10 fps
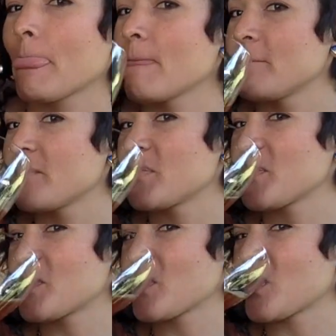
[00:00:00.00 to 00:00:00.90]

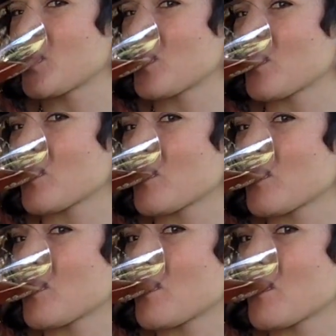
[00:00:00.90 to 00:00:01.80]

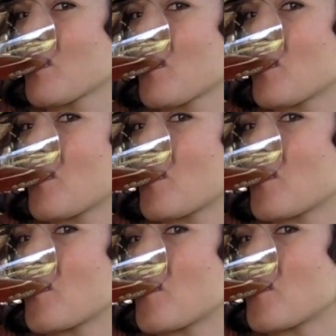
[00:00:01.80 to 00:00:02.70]

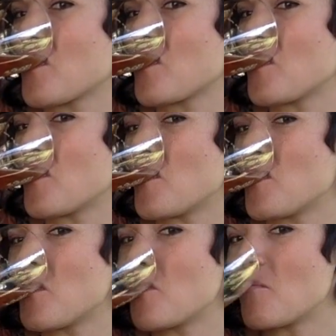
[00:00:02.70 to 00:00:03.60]
Nothing is said.